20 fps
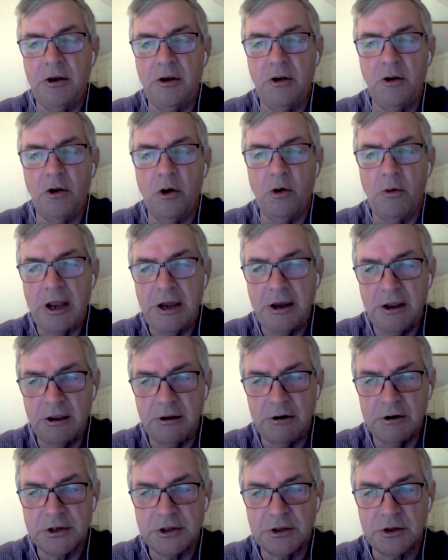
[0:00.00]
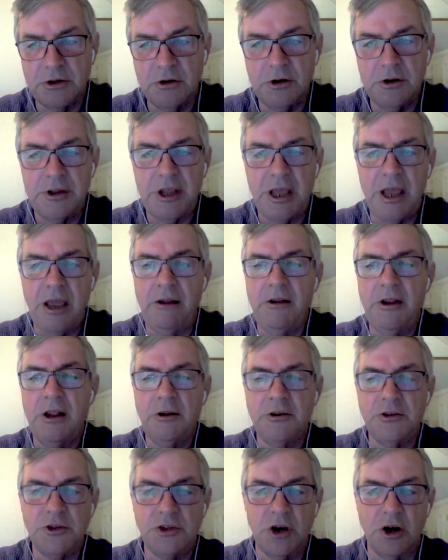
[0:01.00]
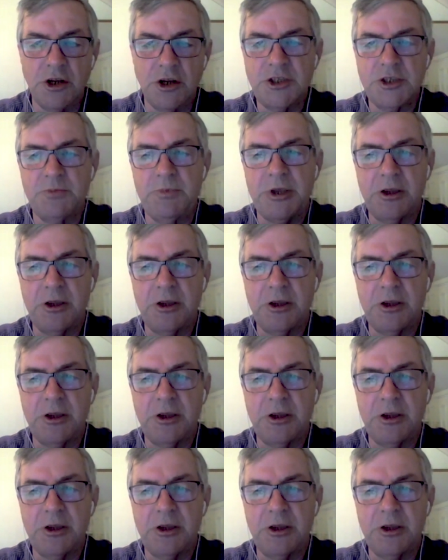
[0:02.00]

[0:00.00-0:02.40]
nowhere near as good, their joints